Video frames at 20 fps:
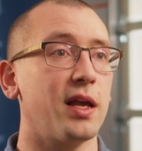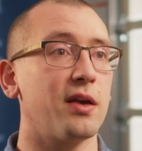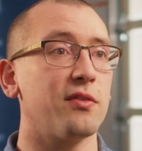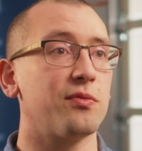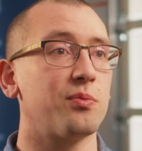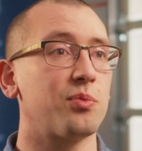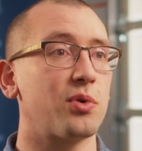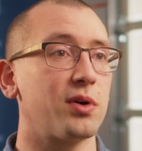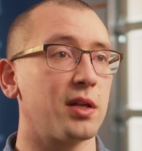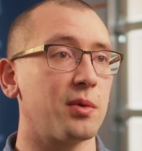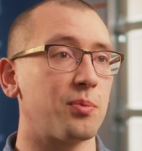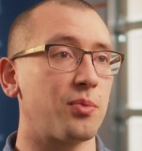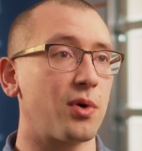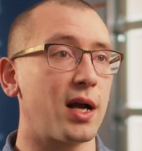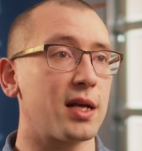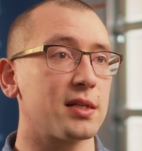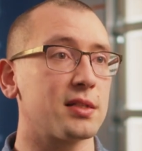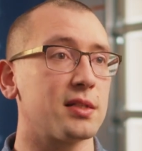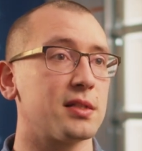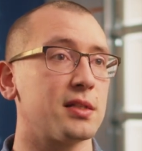have the
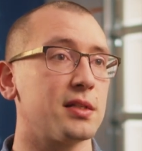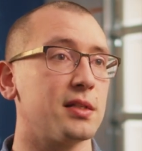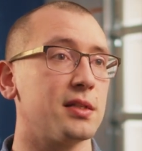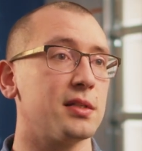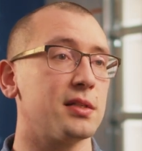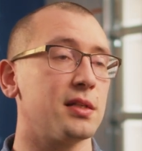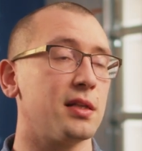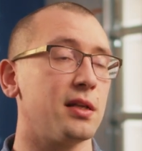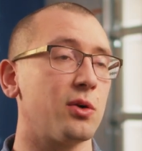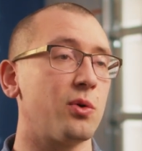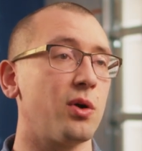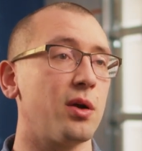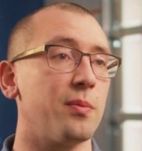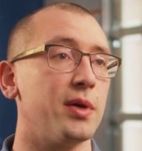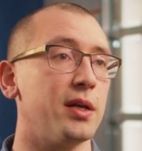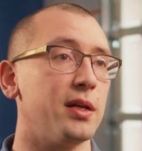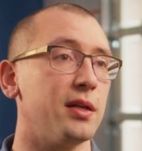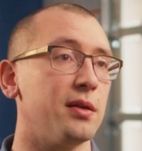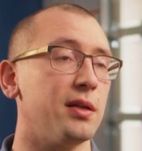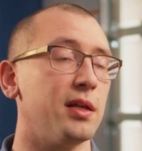processes and the
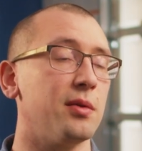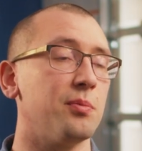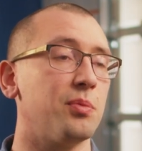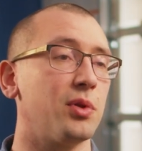equipment in